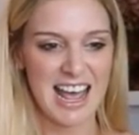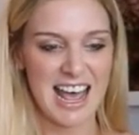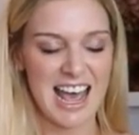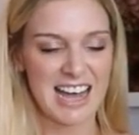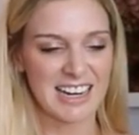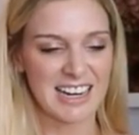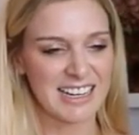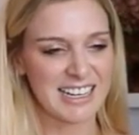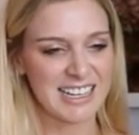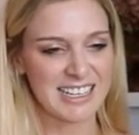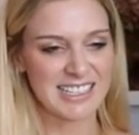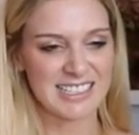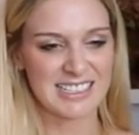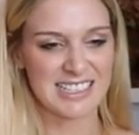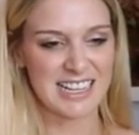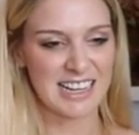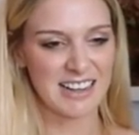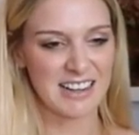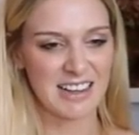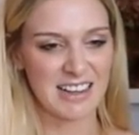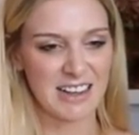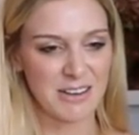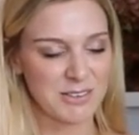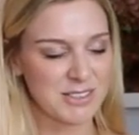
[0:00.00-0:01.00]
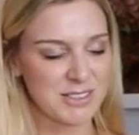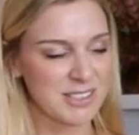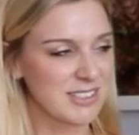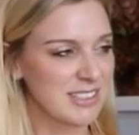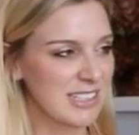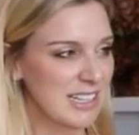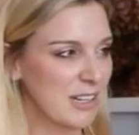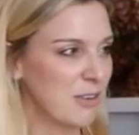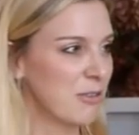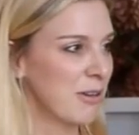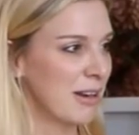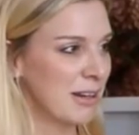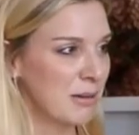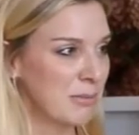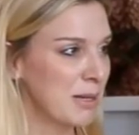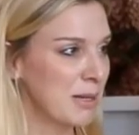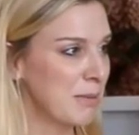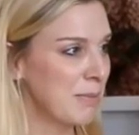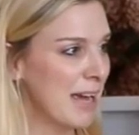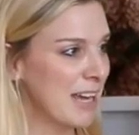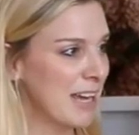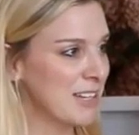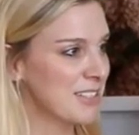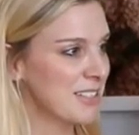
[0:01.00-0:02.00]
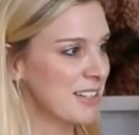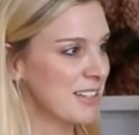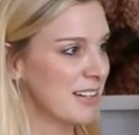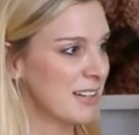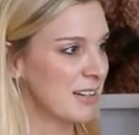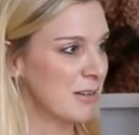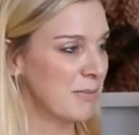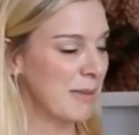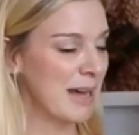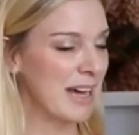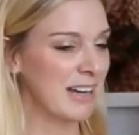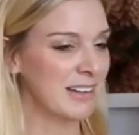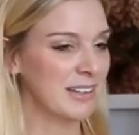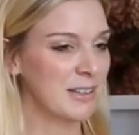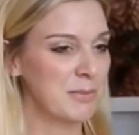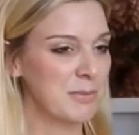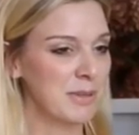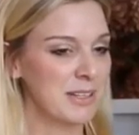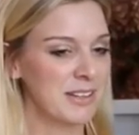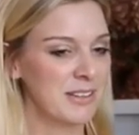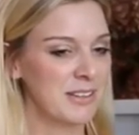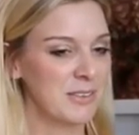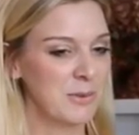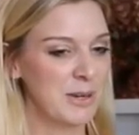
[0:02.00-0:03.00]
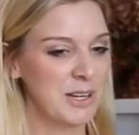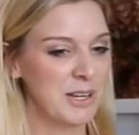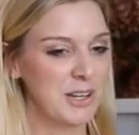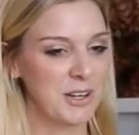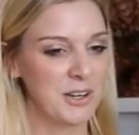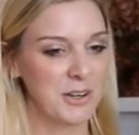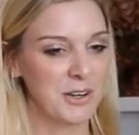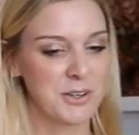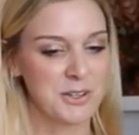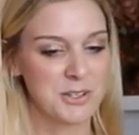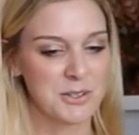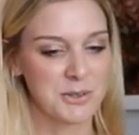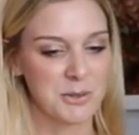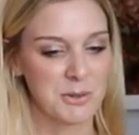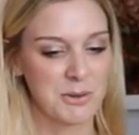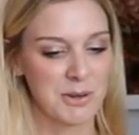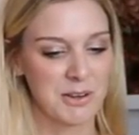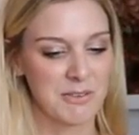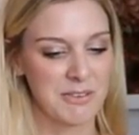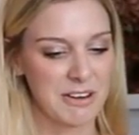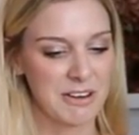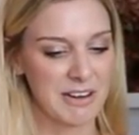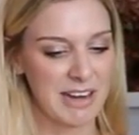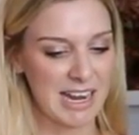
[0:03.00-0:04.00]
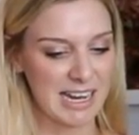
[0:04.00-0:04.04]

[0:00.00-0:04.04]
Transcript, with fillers: and I guess that I was just incredibly passionate about it. Mm. But when you go to a very